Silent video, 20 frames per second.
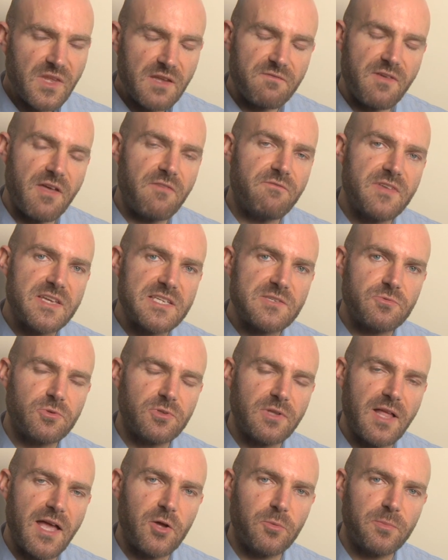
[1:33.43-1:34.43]
then this
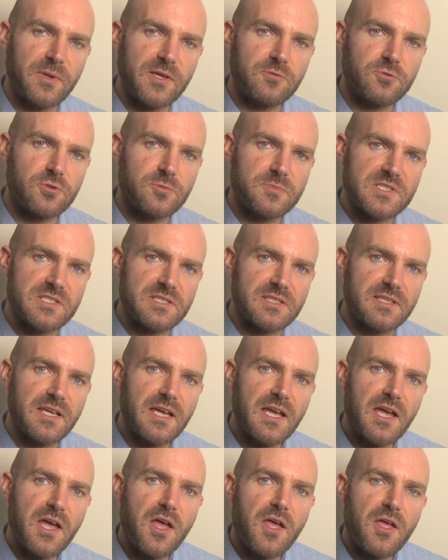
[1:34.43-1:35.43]
will help enormously.
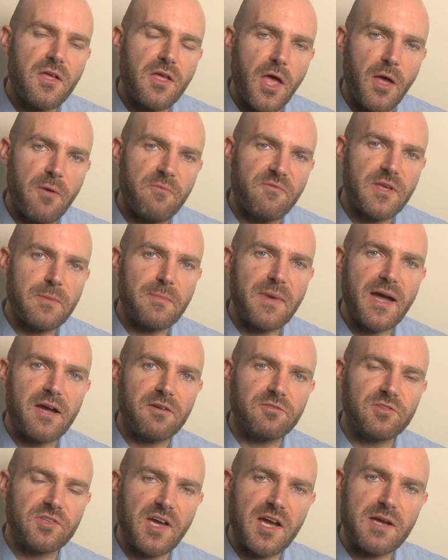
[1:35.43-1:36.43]
The
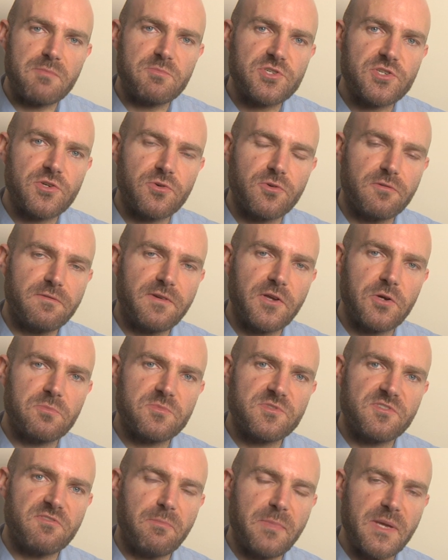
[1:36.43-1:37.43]
amount of times short
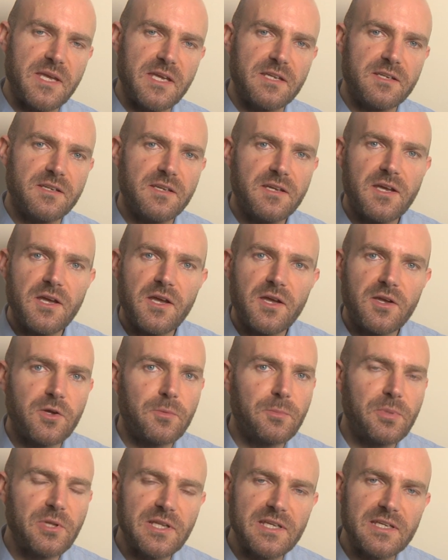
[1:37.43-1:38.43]
films have been
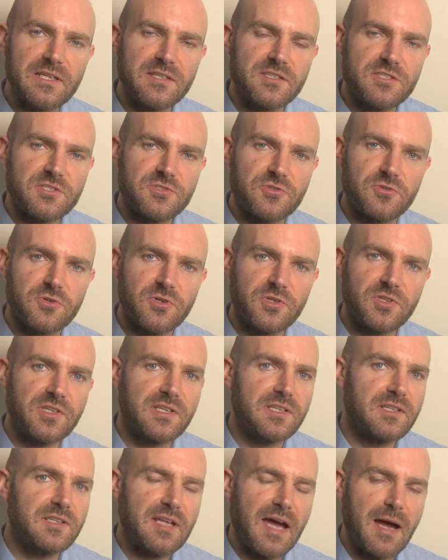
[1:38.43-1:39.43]
completely
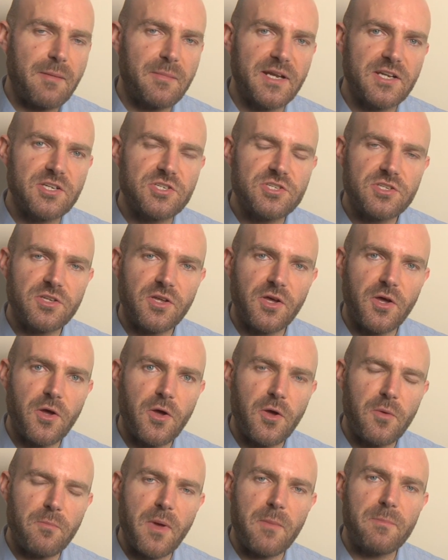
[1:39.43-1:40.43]
destructed, damaged
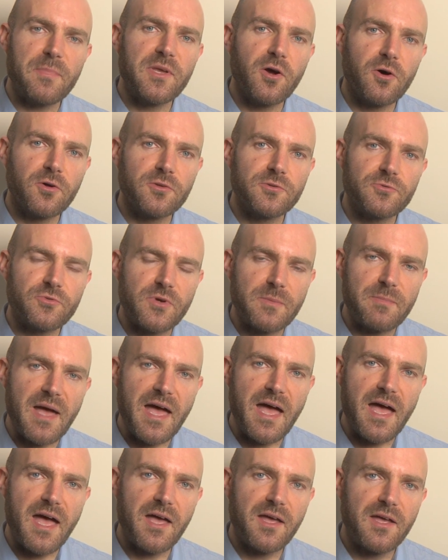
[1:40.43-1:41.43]
beyond
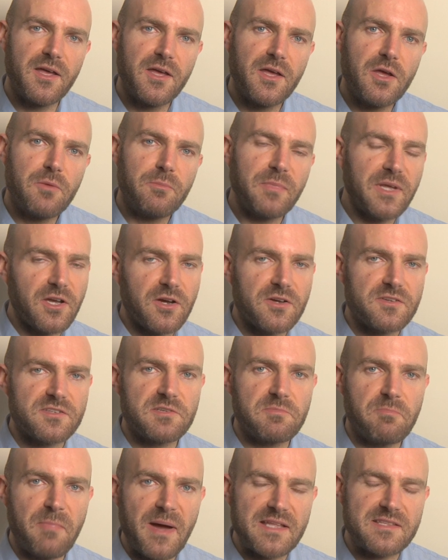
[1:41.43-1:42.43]
repair because
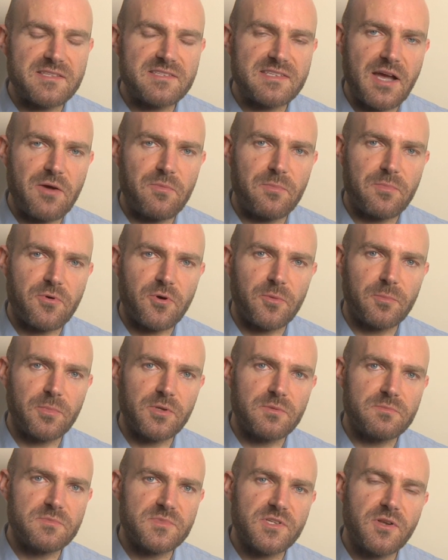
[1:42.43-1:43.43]
of bad sound
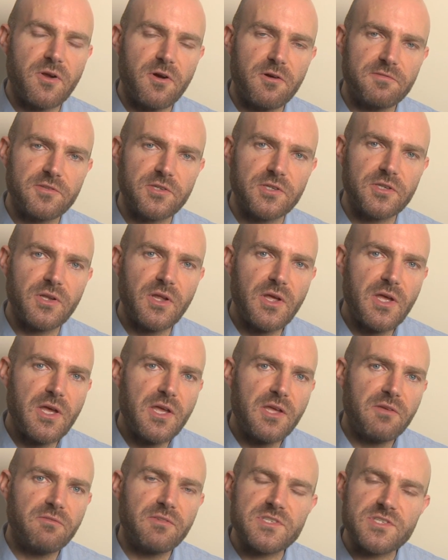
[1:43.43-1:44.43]
problems, and often
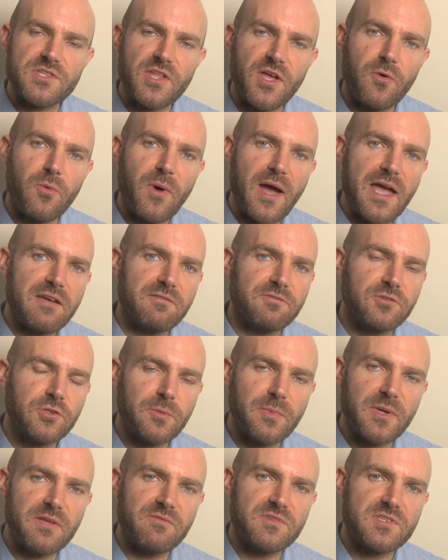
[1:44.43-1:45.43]
there's no way of
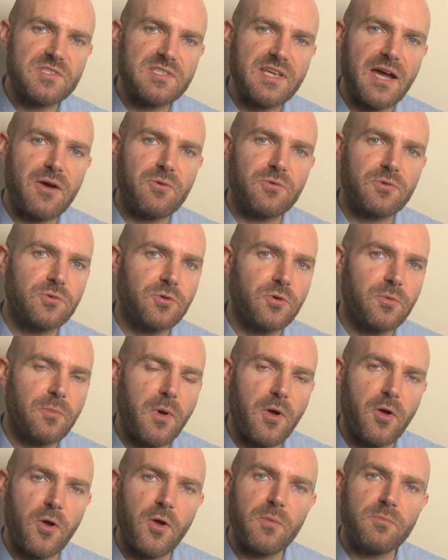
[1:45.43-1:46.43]
dubbing the sound or
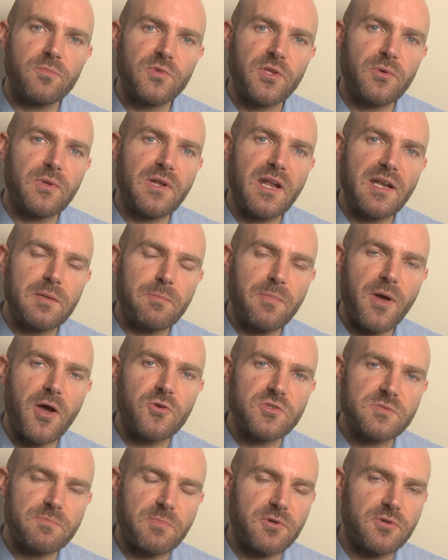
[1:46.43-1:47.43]
doing any
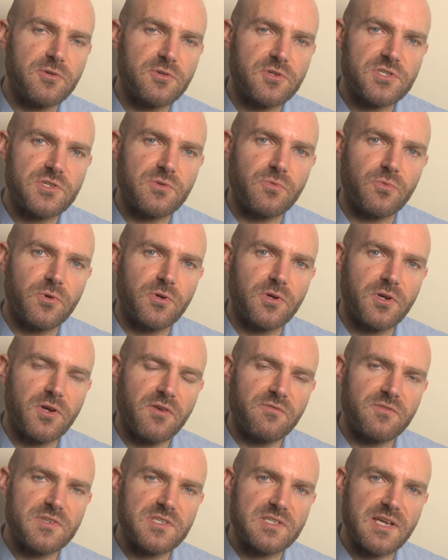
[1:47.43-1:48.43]
post-production
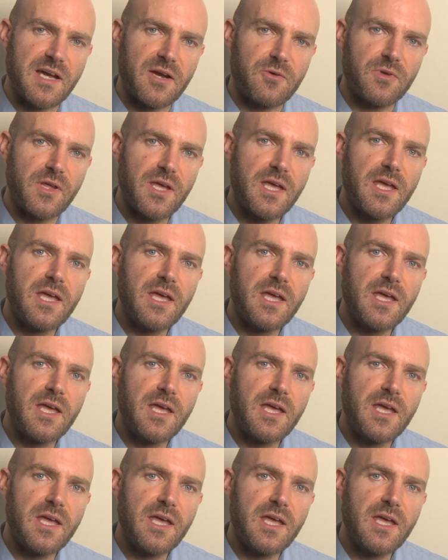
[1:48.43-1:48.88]
work on the sound.